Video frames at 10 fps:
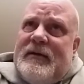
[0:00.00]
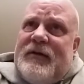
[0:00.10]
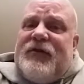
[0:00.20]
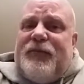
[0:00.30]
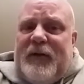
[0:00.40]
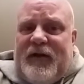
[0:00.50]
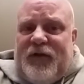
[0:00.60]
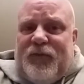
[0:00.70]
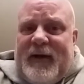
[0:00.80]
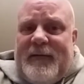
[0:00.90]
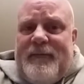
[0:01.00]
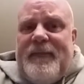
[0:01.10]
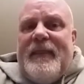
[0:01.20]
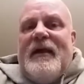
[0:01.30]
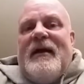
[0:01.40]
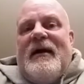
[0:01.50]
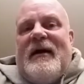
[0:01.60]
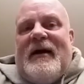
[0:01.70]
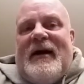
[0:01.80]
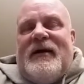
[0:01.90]
Let's just put it this way.
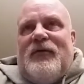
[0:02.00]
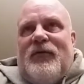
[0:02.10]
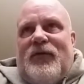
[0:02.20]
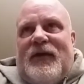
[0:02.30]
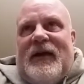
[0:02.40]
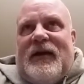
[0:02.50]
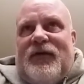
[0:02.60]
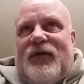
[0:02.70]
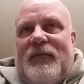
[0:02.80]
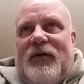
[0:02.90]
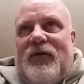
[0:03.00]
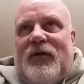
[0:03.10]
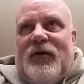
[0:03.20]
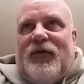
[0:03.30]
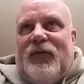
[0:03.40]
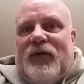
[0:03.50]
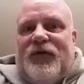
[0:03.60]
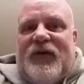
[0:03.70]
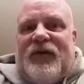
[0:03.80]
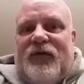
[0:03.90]
I don't think someone who goes through a
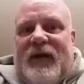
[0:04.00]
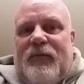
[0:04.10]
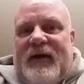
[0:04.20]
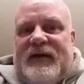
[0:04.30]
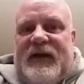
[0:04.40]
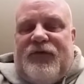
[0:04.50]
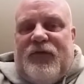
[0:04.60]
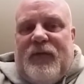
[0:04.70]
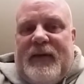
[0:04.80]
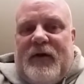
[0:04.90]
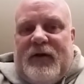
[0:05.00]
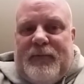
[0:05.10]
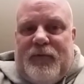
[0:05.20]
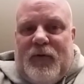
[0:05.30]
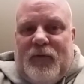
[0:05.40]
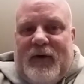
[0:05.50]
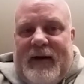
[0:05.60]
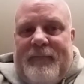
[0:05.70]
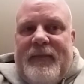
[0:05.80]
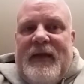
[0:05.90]
6 or 8 week Teach for America
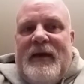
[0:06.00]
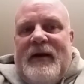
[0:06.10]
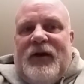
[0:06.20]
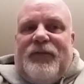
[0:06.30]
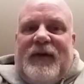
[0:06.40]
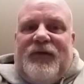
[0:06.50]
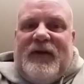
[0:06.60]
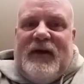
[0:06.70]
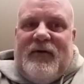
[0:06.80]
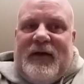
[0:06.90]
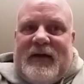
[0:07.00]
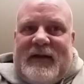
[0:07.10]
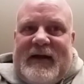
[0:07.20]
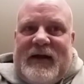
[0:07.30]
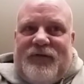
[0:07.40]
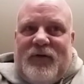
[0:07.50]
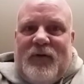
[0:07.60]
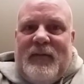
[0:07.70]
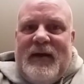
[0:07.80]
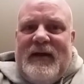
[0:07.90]
program and spends a year in a
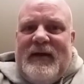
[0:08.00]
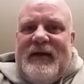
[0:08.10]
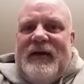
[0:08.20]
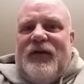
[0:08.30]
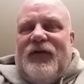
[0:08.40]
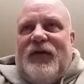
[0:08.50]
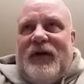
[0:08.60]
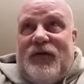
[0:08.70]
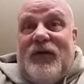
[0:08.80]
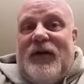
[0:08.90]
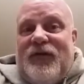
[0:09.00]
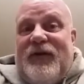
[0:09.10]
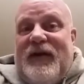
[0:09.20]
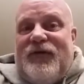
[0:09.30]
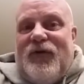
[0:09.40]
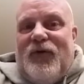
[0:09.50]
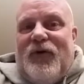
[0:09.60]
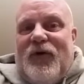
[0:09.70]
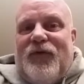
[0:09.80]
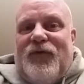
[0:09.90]
classroom is as good as a teacher who
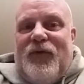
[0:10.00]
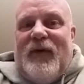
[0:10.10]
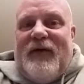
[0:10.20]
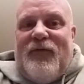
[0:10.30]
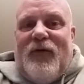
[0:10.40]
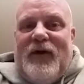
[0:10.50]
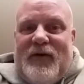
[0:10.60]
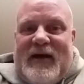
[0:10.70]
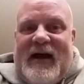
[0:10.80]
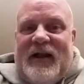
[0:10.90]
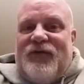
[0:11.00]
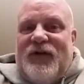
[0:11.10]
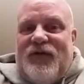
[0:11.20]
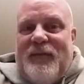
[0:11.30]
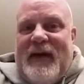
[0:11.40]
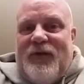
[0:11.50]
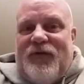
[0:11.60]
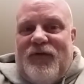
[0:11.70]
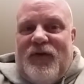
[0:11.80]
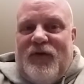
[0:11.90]
goes to a 4-year college, gets a
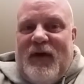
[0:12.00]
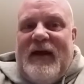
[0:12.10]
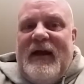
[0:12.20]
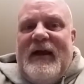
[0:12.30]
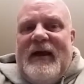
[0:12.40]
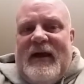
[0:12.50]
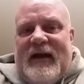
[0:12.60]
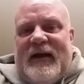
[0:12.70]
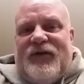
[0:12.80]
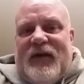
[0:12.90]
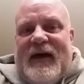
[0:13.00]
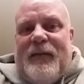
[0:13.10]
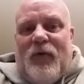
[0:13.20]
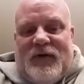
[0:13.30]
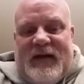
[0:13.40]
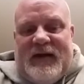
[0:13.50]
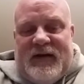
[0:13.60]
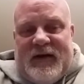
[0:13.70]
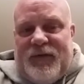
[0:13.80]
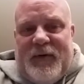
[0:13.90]
master's degree, and gets a lot more
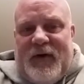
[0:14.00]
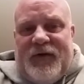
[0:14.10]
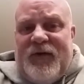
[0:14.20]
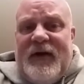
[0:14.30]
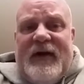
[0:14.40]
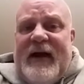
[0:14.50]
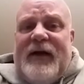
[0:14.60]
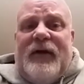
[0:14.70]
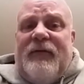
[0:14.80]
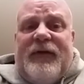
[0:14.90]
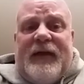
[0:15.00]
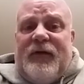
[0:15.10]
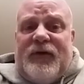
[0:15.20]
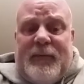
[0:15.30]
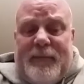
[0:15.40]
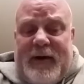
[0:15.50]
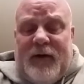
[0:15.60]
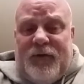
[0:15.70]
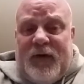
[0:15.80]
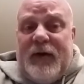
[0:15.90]
teaching experience. I don't even think there's a
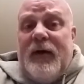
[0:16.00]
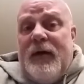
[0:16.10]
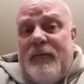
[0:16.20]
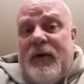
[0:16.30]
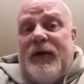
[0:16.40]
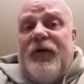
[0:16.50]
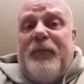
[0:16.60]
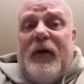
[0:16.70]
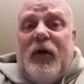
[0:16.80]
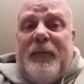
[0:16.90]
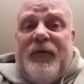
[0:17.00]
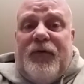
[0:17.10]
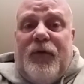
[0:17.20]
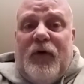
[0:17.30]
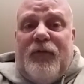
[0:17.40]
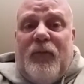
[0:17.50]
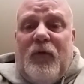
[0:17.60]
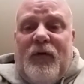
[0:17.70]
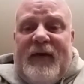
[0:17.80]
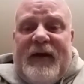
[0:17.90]
comparison. But this bill opens the door for
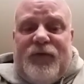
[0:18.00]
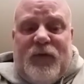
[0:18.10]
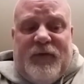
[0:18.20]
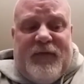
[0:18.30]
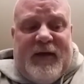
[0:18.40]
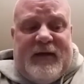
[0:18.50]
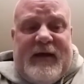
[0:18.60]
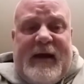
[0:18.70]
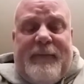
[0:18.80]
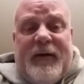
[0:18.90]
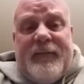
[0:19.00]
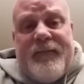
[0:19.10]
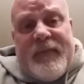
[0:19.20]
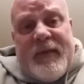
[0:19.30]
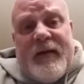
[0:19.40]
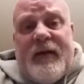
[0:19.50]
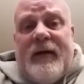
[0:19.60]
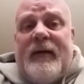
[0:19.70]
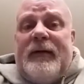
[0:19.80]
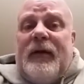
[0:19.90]
more of that sort of thing to happen.
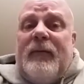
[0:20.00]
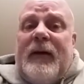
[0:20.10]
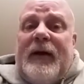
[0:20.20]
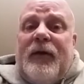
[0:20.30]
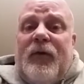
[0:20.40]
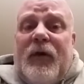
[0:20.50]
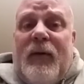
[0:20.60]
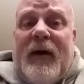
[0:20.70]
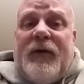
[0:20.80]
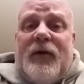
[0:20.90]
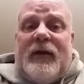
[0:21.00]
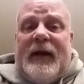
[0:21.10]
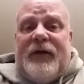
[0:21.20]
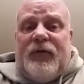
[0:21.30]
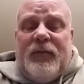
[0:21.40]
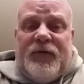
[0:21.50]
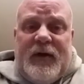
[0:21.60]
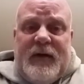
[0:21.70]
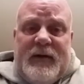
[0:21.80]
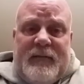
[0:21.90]
I don't know who you want in your classrooms,
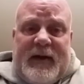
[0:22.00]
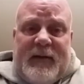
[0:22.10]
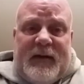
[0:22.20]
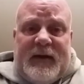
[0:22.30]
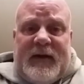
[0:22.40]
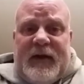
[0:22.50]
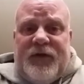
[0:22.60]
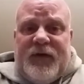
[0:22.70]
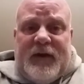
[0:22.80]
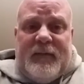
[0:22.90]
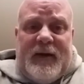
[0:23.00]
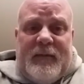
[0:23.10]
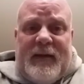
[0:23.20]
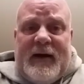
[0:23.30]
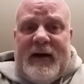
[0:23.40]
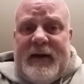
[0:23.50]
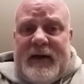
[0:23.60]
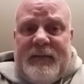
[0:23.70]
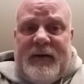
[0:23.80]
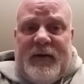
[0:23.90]
but I want the kids in my
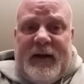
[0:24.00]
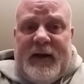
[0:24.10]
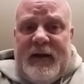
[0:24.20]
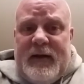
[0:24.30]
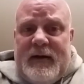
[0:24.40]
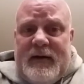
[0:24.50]
community